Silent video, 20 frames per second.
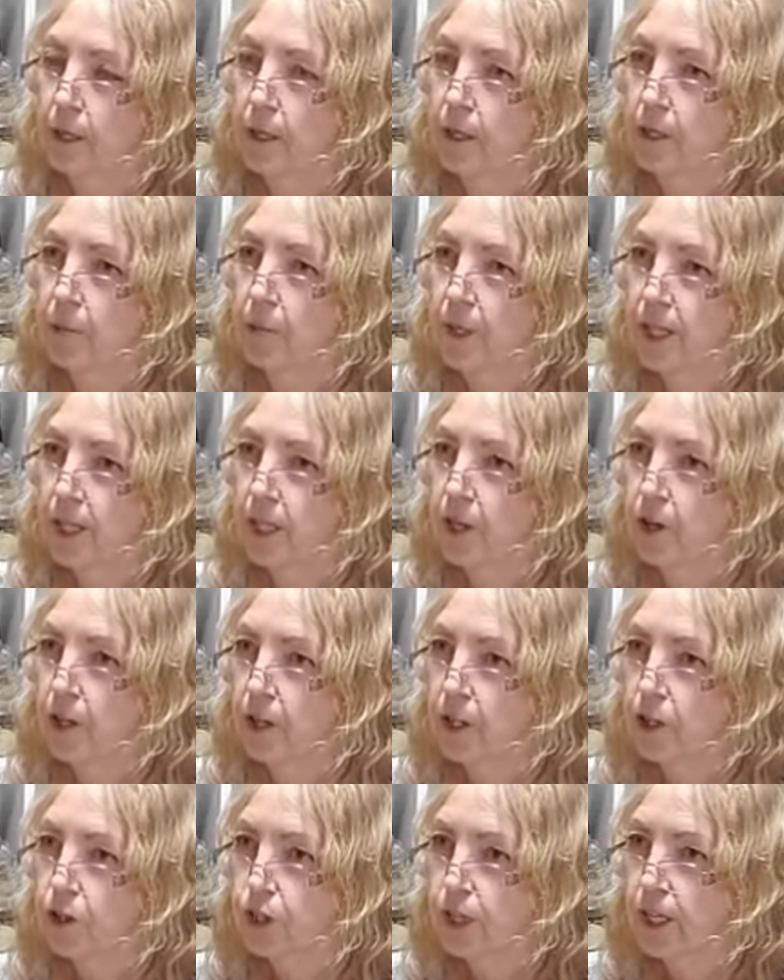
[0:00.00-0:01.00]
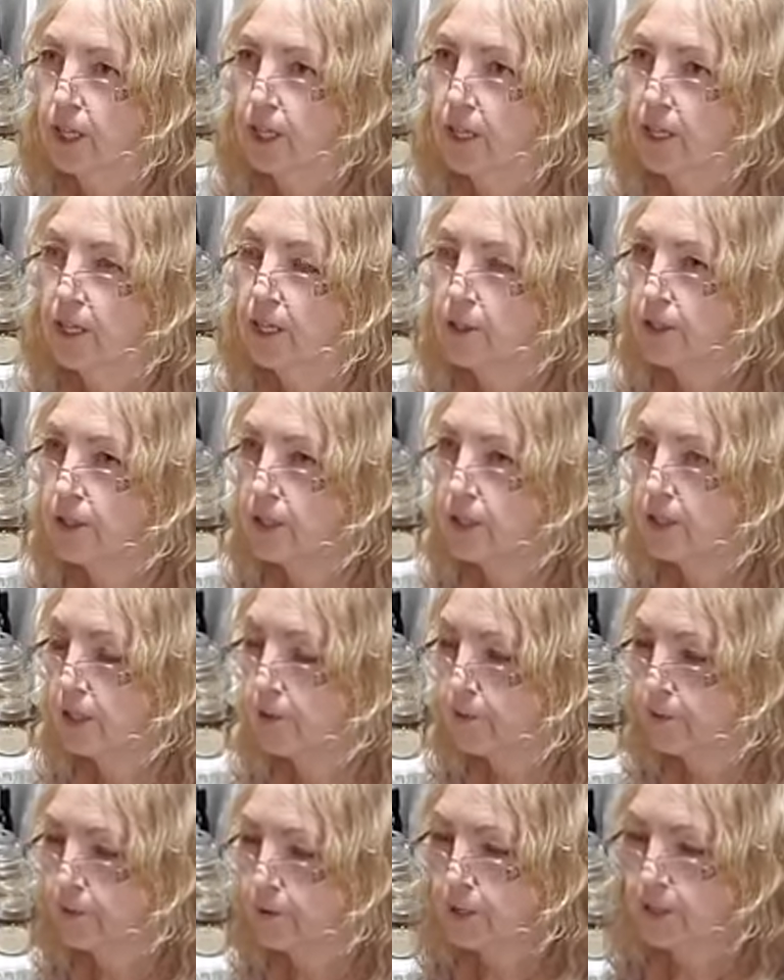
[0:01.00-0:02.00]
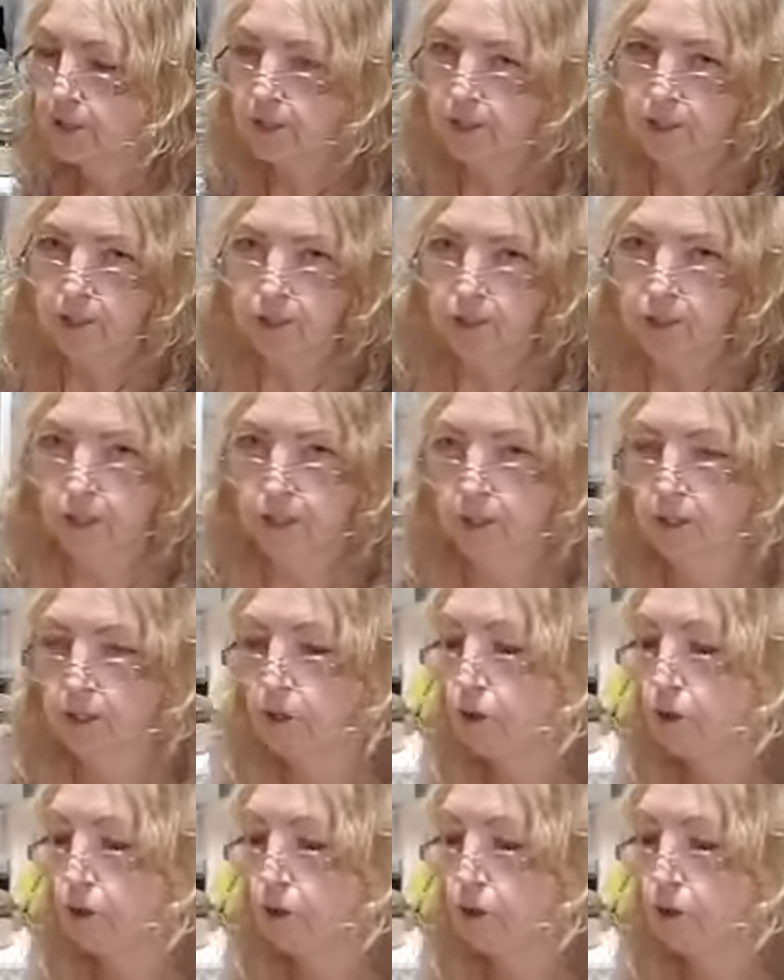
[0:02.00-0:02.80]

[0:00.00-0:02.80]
oh my gosh, there's a difference. There's a